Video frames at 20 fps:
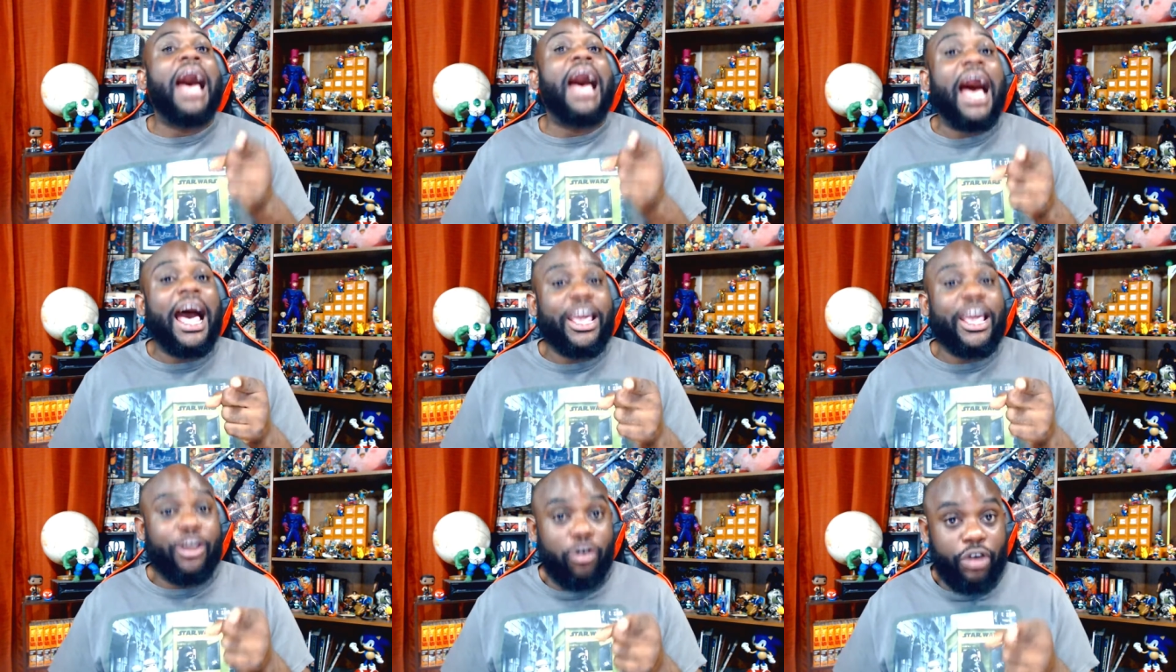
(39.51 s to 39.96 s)

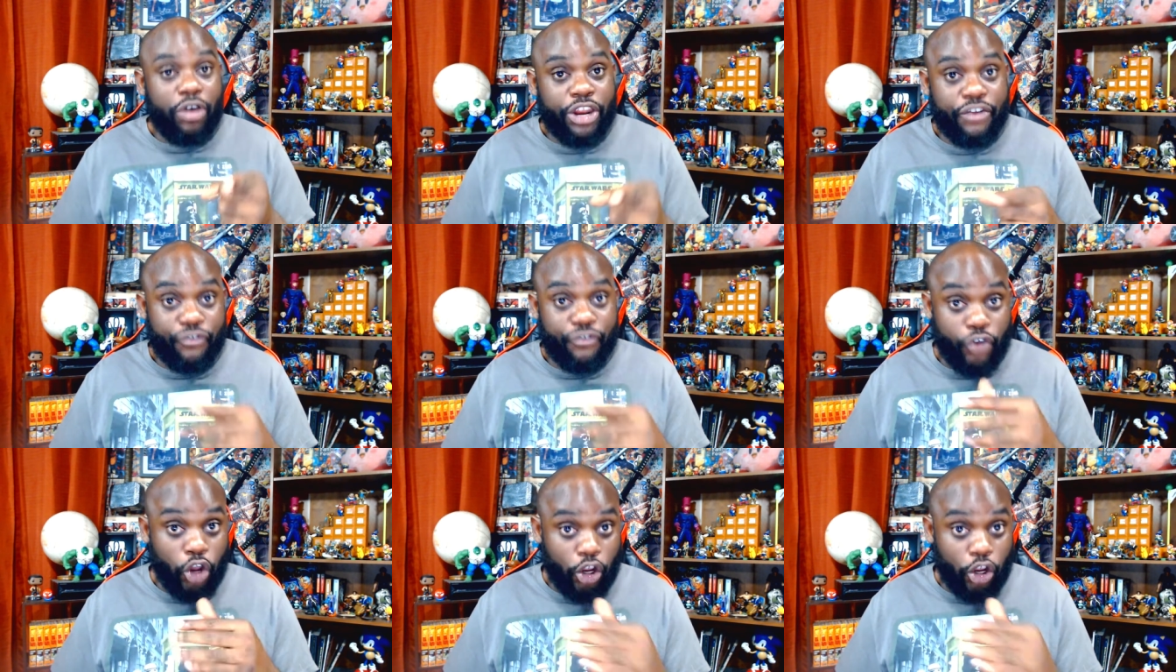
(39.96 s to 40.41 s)
eye on it
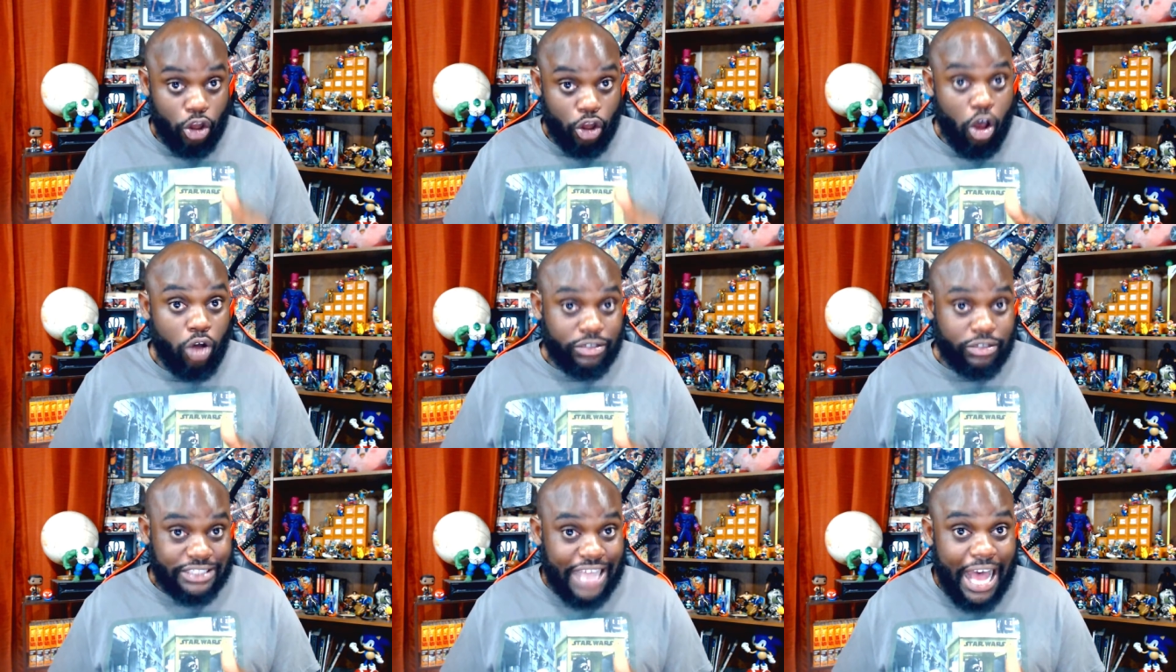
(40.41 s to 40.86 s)
for a
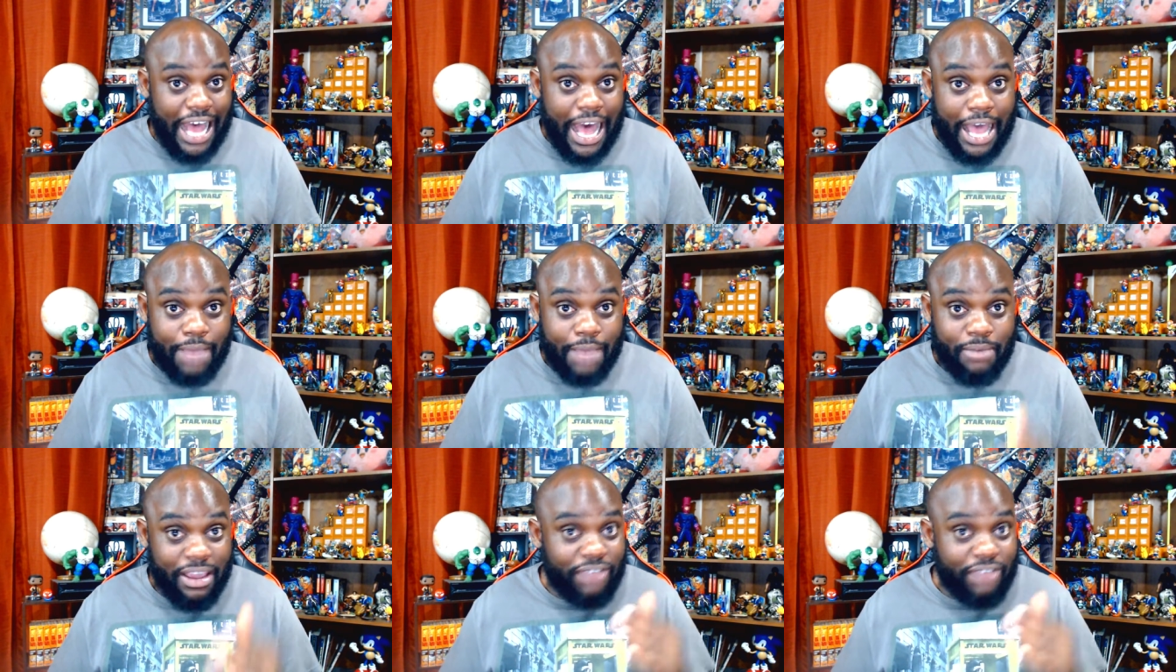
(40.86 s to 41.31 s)
long
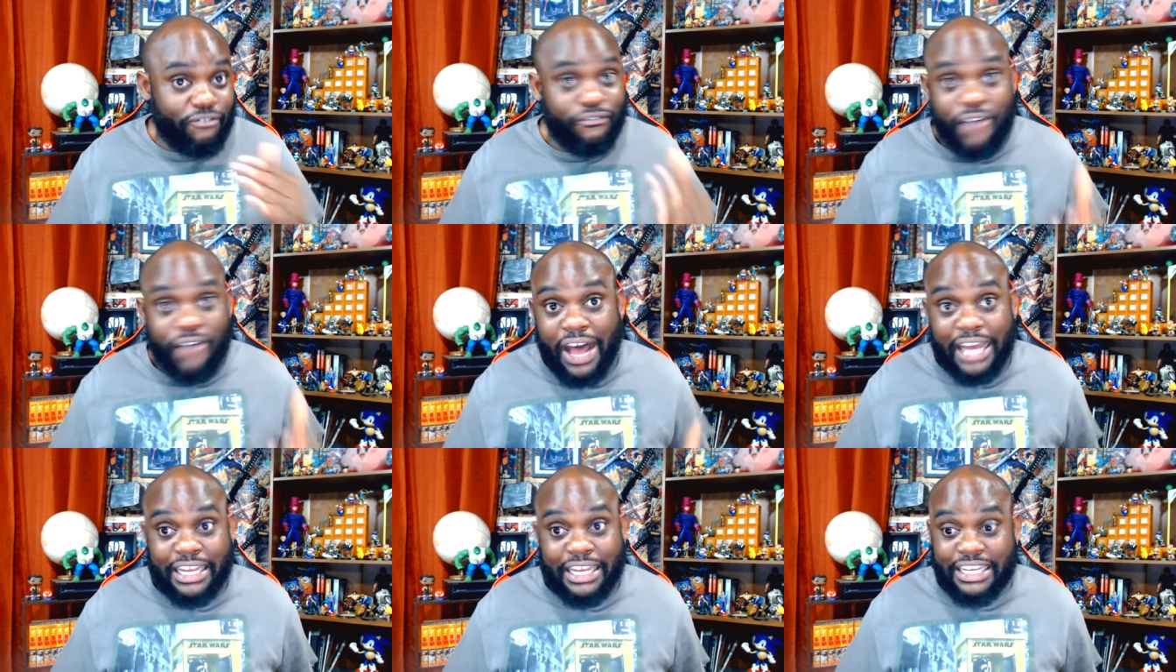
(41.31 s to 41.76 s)
time and
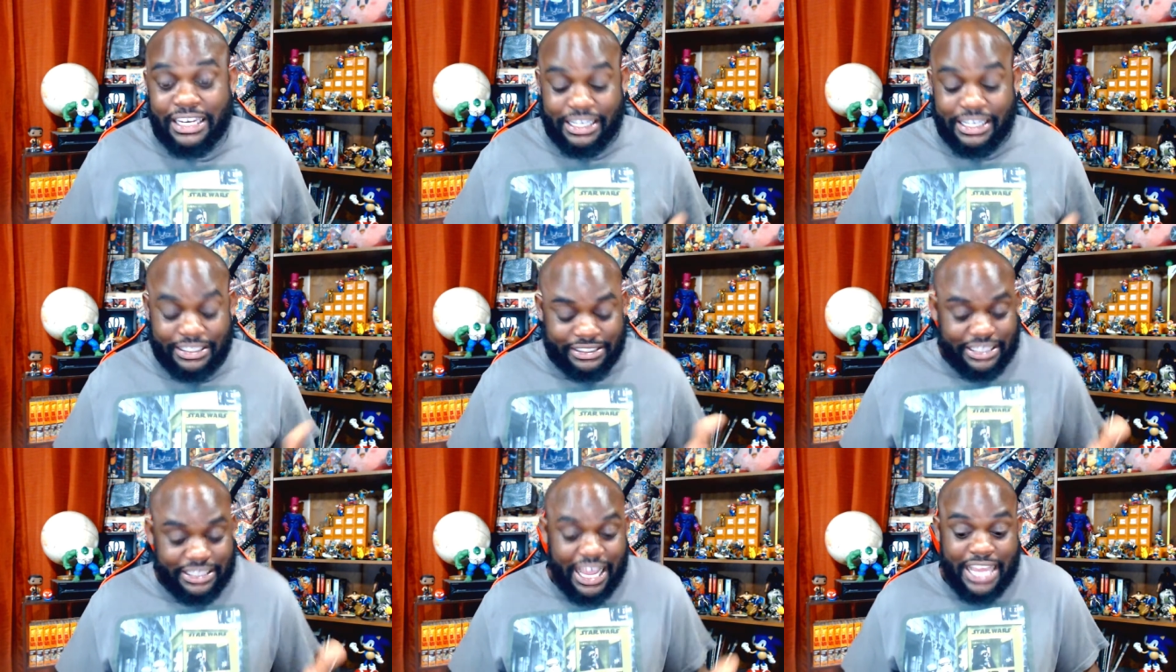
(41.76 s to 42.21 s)
finally
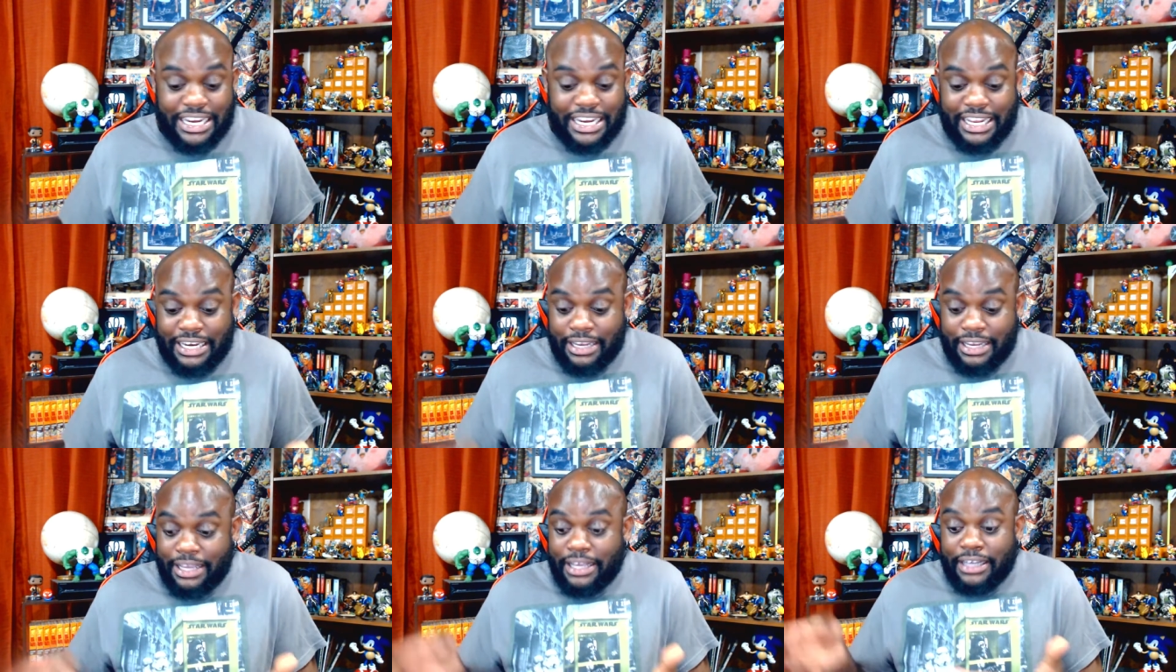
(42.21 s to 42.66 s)

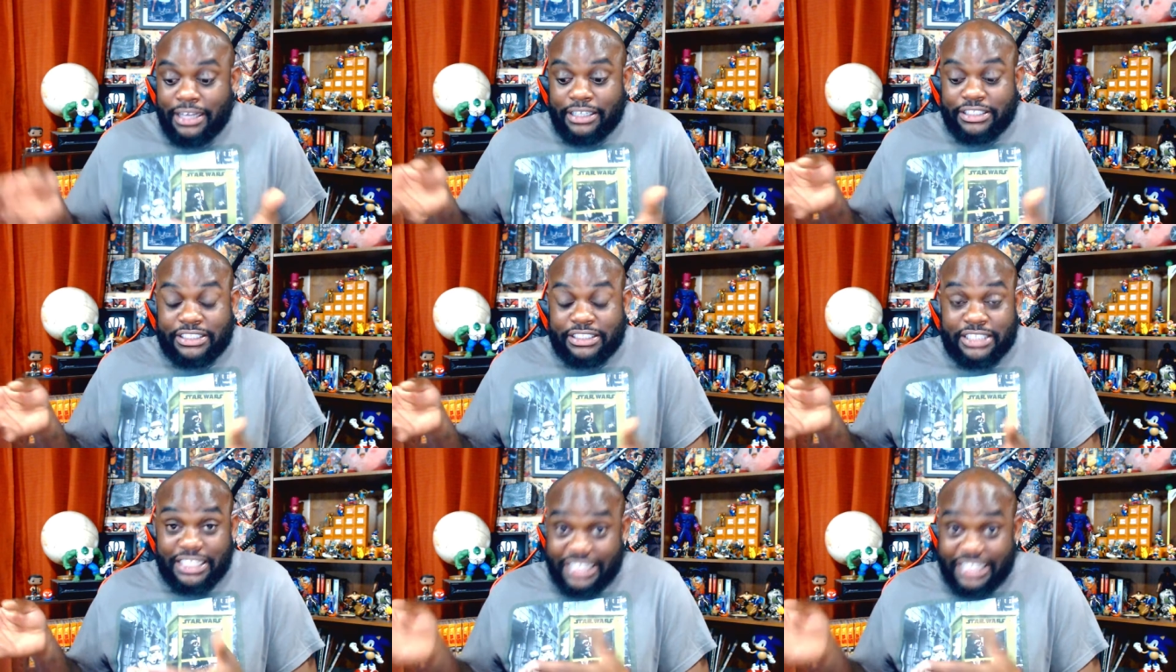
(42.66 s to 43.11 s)
decided
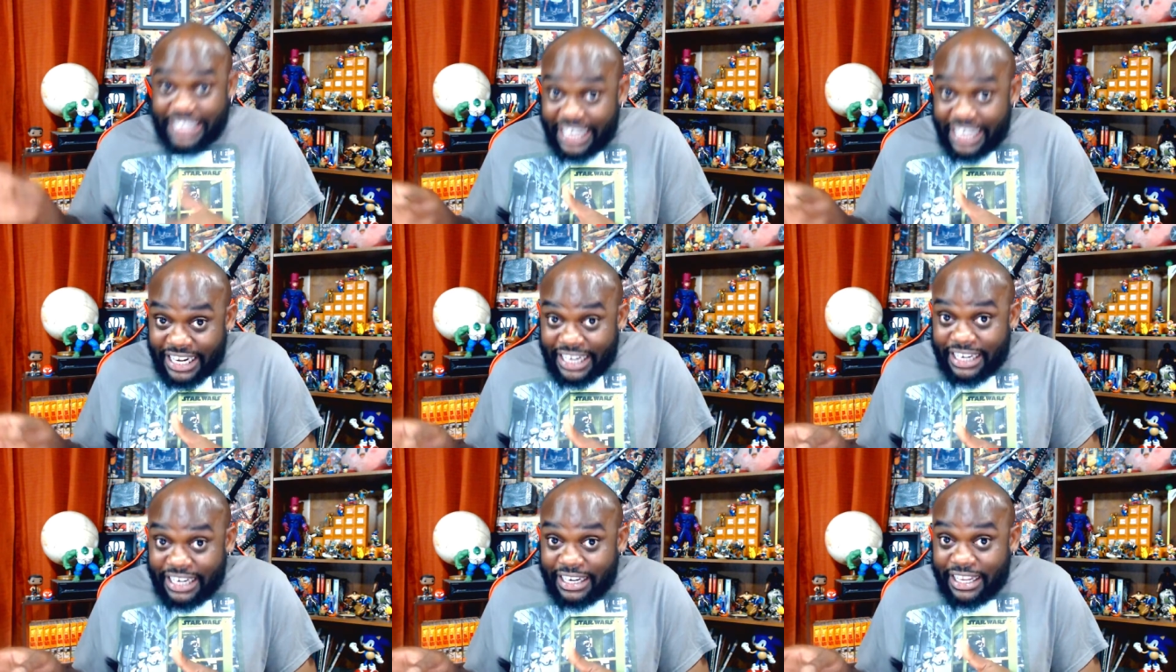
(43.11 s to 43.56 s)
to get
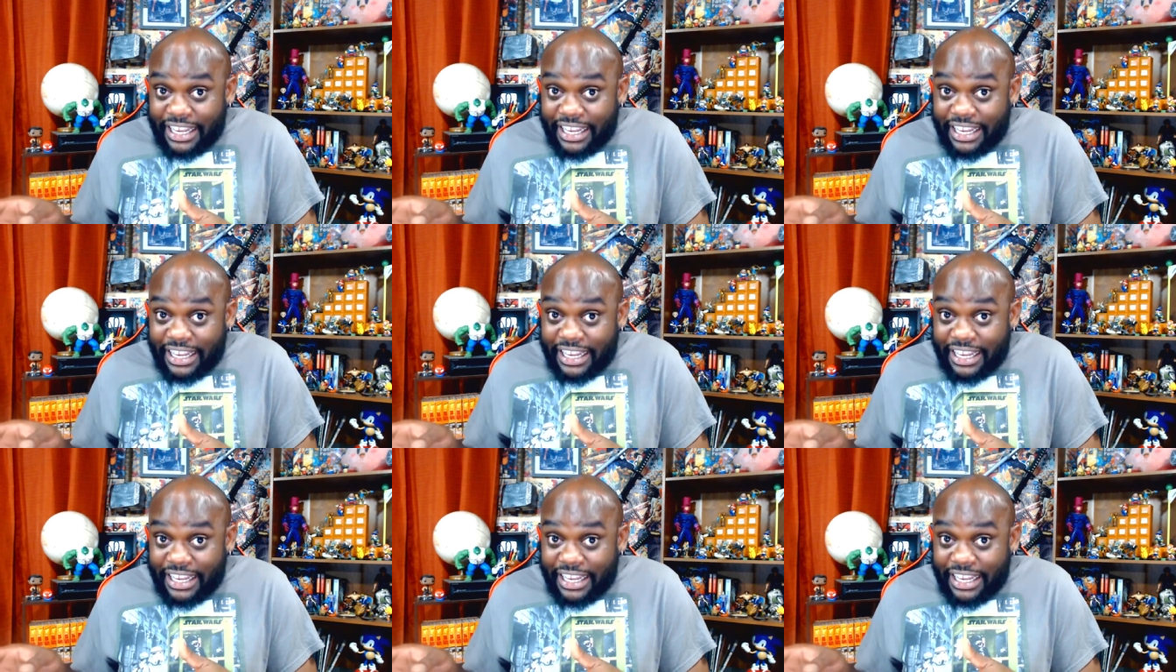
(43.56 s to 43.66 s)
it.